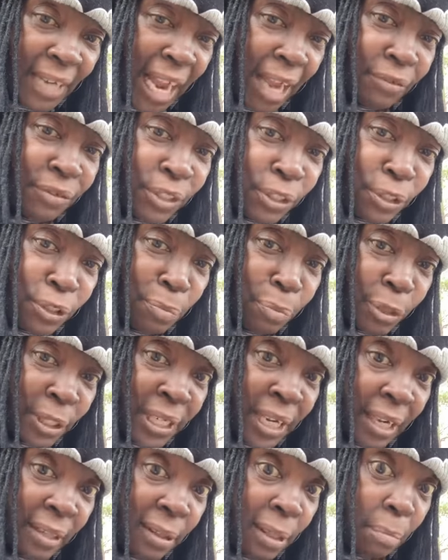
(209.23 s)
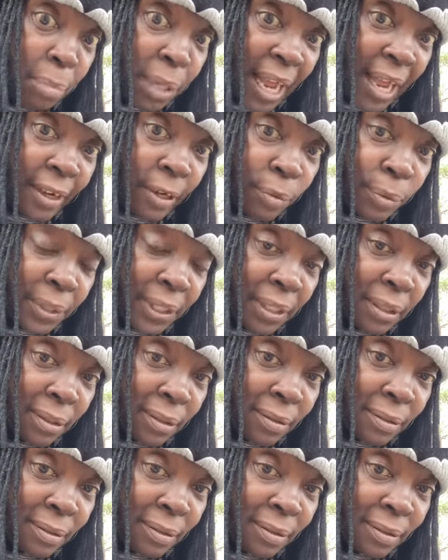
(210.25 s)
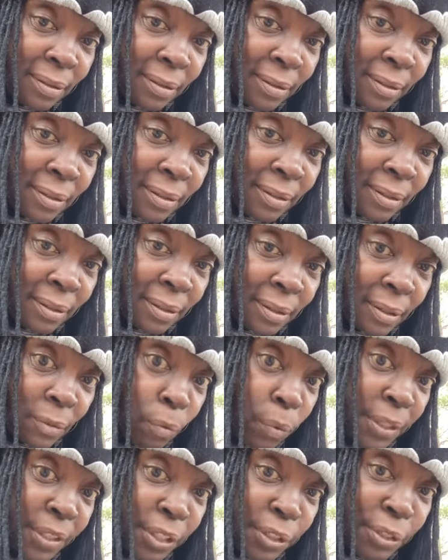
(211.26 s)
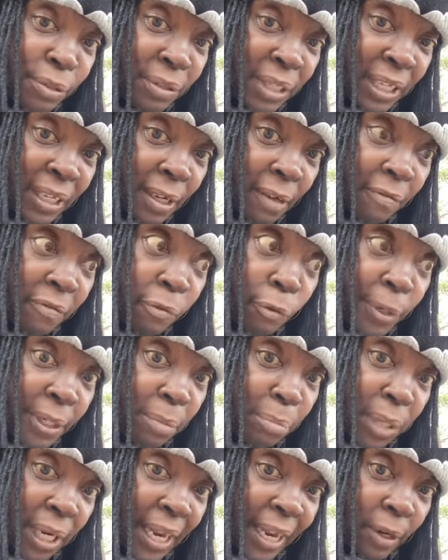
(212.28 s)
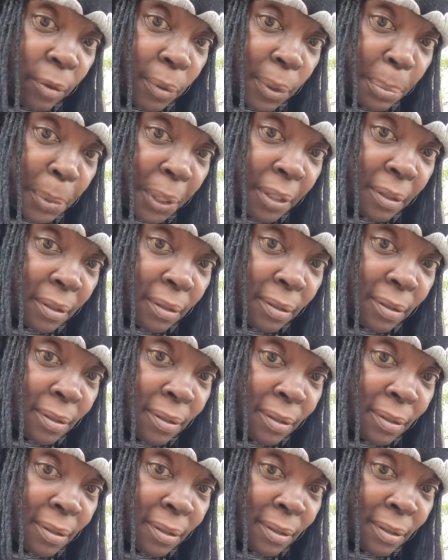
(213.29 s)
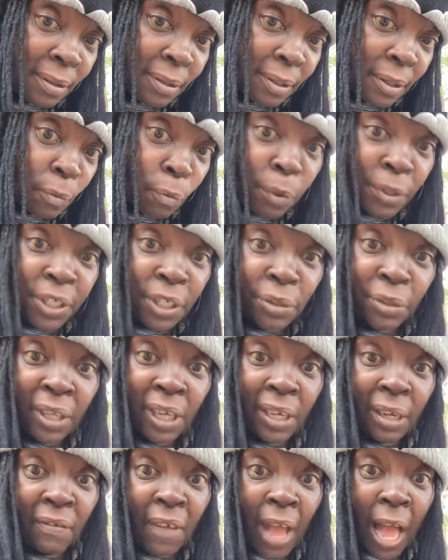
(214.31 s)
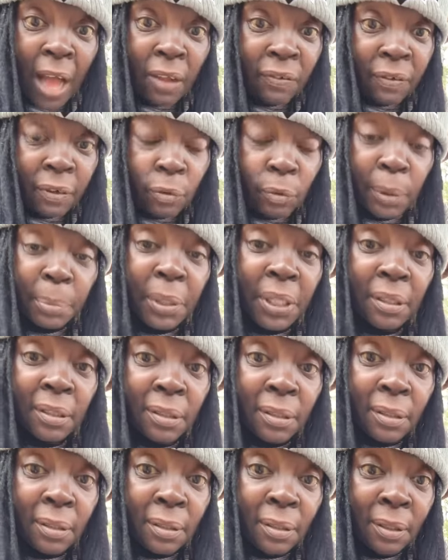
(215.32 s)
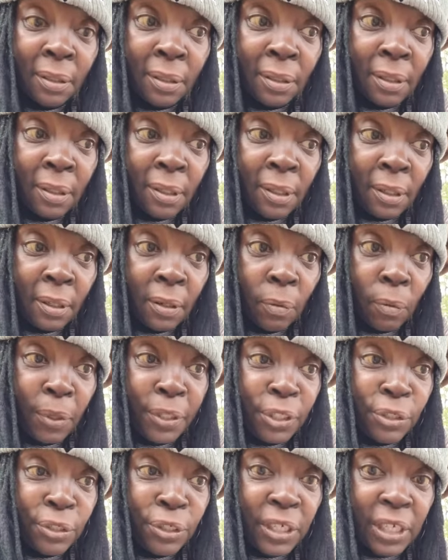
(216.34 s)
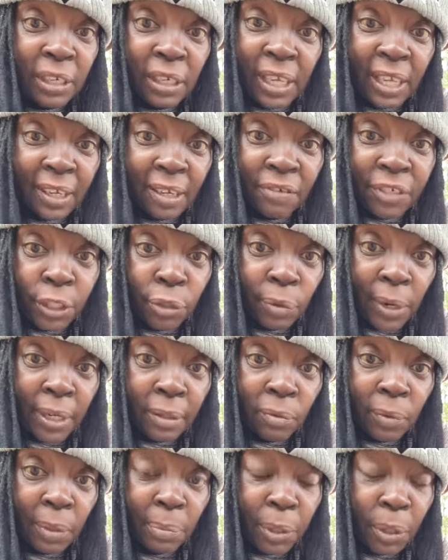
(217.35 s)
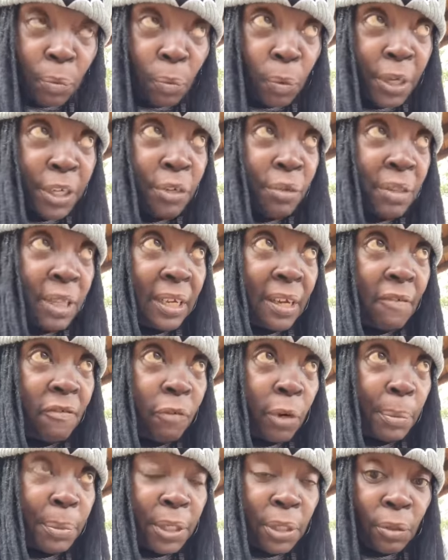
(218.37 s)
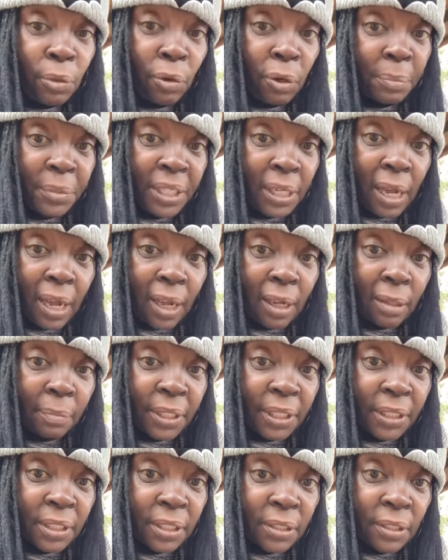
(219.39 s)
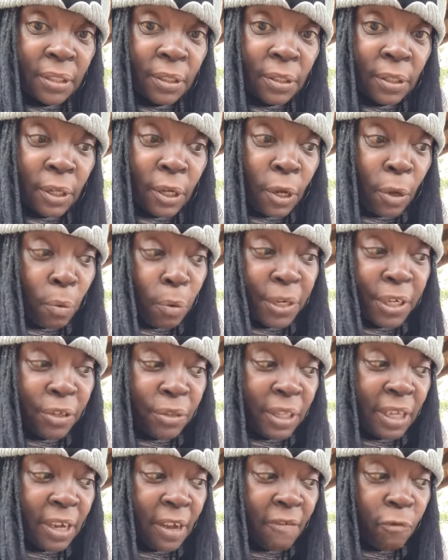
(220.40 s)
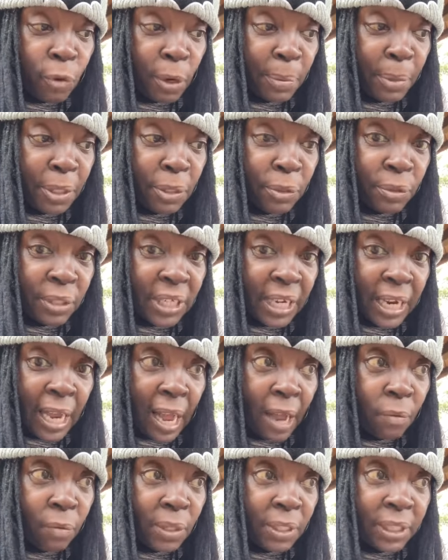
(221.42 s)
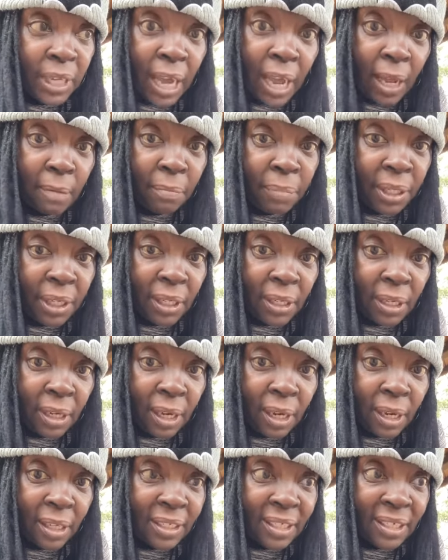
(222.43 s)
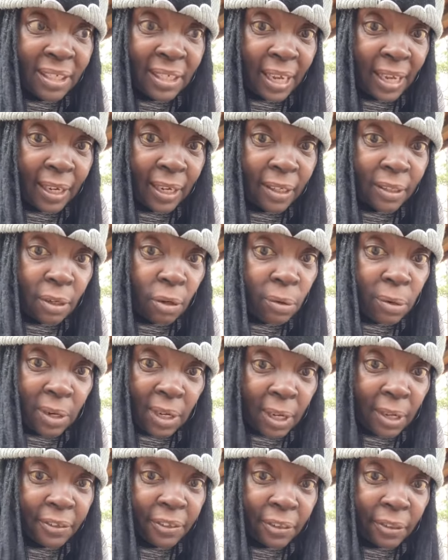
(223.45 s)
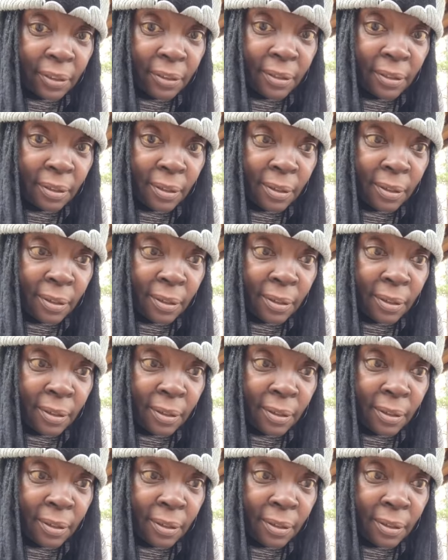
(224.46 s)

How do you protect the black queen? What do you think of real black women? What do you think of alpha women? What do you think of straight women? What do you think of women who are monogamous? What do you think of women who say, I will not be a second or other?